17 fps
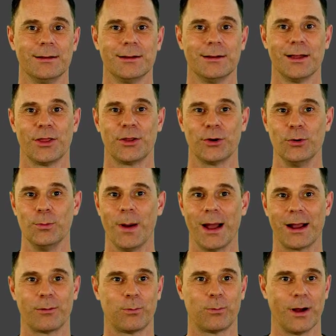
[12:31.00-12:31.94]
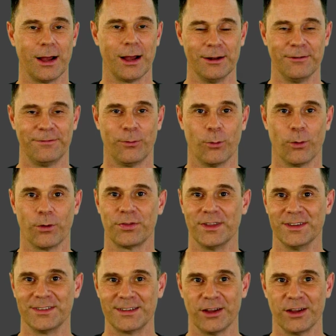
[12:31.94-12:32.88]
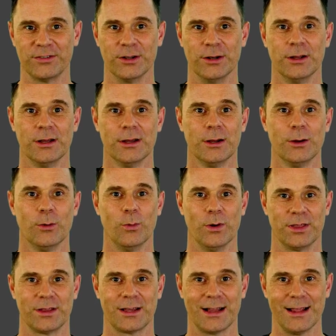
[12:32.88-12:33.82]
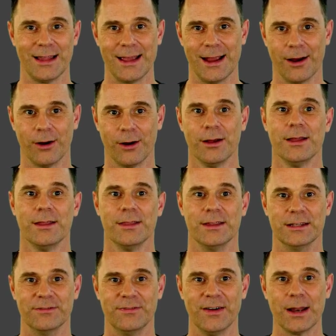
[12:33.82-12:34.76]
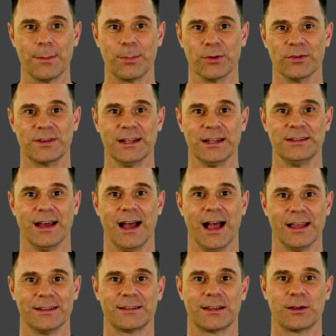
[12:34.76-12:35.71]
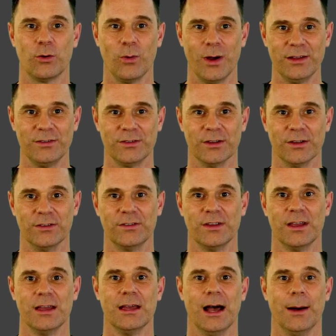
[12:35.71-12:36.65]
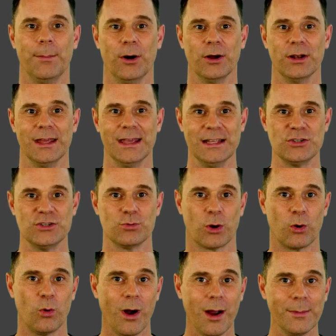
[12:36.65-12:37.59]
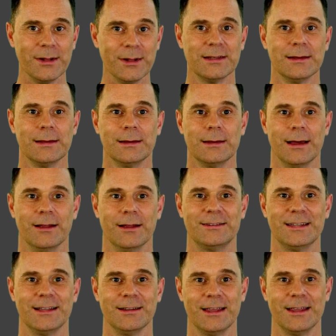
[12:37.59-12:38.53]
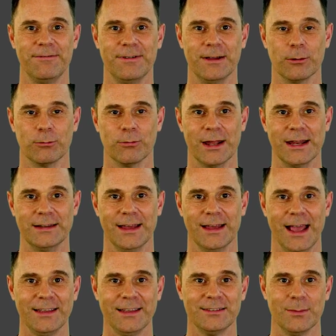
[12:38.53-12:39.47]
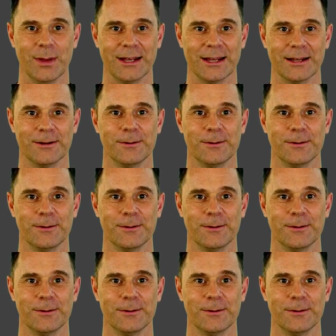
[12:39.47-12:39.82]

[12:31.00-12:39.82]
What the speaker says: Through back and forth discussion with Claire, the developers get to ask questions about each requirement until they feel ready to estimate it.